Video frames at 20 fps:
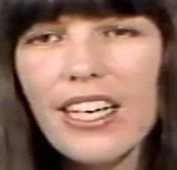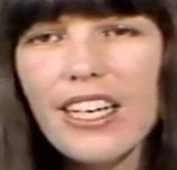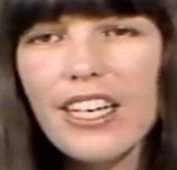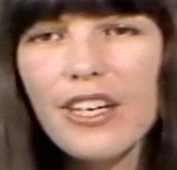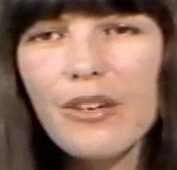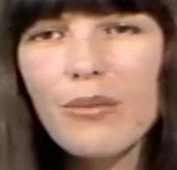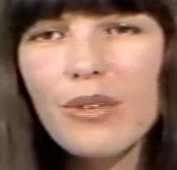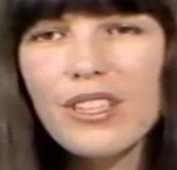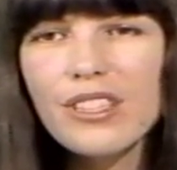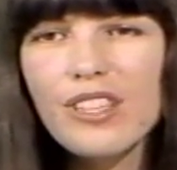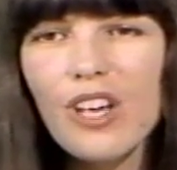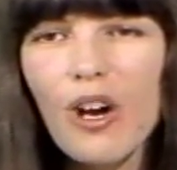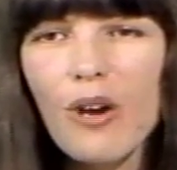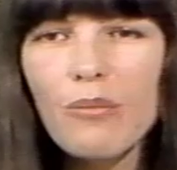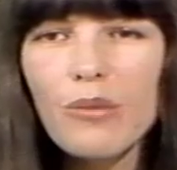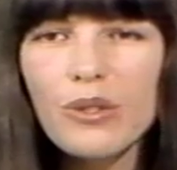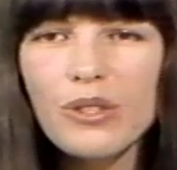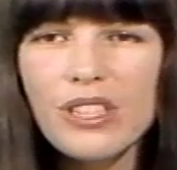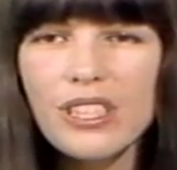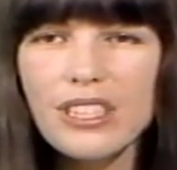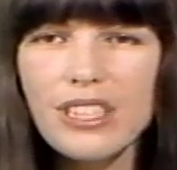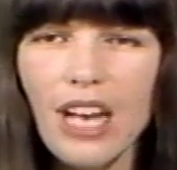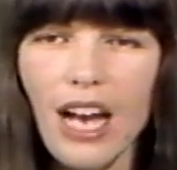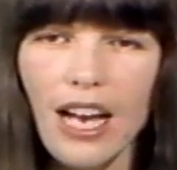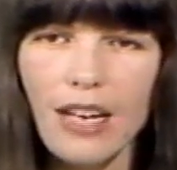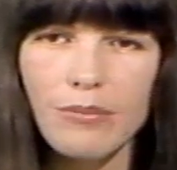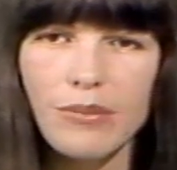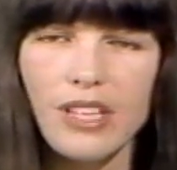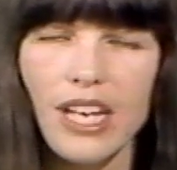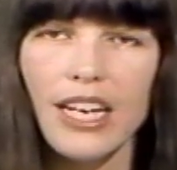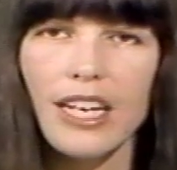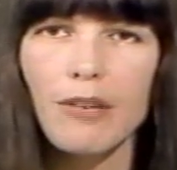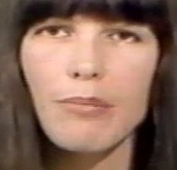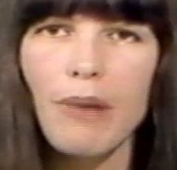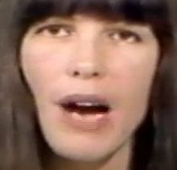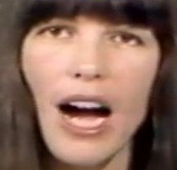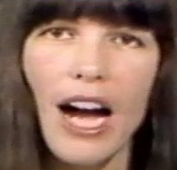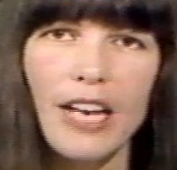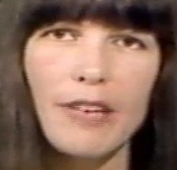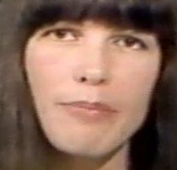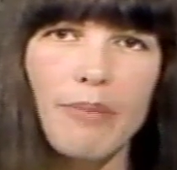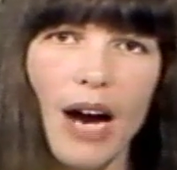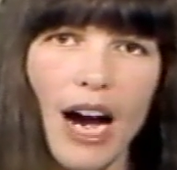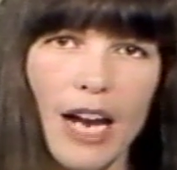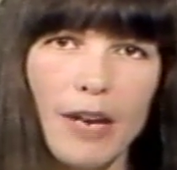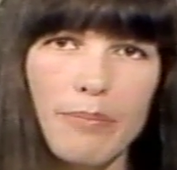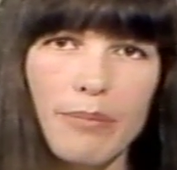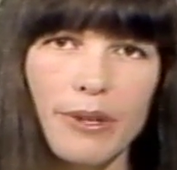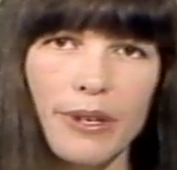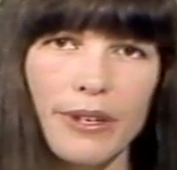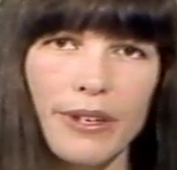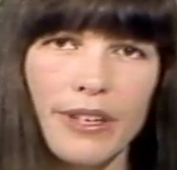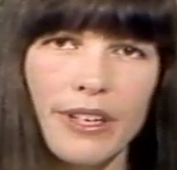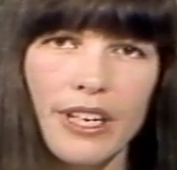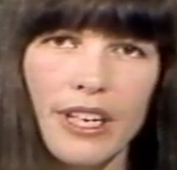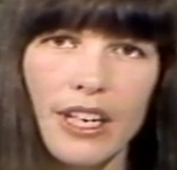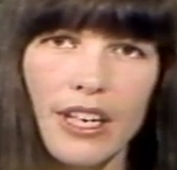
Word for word: He was almost at times like a Pied Piper.